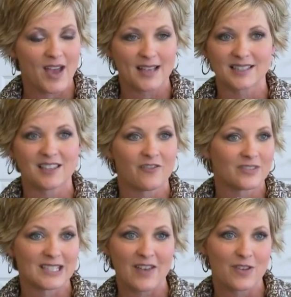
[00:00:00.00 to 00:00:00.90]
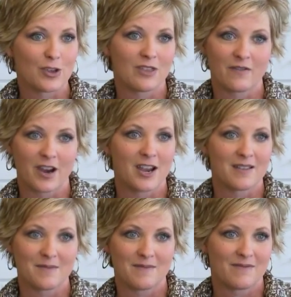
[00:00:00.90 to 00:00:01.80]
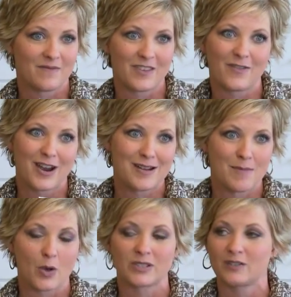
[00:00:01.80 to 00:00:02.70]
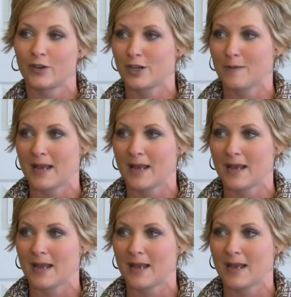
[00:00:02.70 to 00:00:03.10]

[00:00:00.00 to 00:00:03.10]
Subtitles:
That's saving you the very most for your